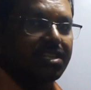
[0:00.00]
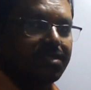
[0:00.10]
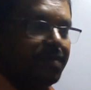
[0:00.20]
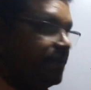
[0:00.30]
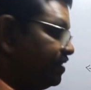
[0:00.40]

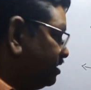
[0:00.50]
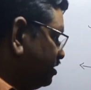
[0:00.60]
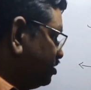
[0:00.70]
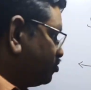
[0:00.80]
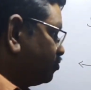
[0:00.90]
distance
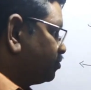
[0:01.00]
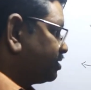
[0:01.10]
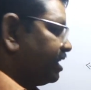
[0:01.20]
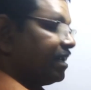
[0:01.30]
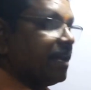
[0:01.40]
between these
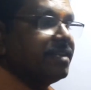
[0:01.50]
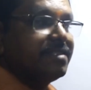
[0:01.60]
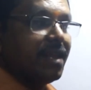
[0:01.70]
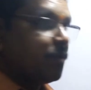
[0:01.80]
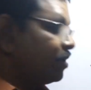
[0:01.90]
two straight
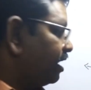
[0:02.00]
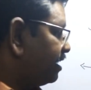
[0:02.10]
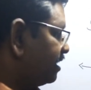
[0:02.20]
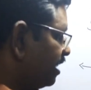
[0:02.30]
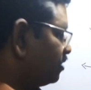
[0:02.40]
lines
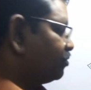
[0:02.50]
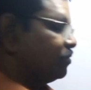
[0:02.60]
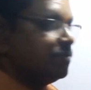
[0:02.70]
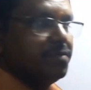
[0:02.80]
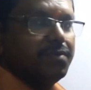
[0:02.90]
L1 and
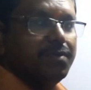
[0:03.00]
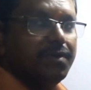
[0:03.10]
L2,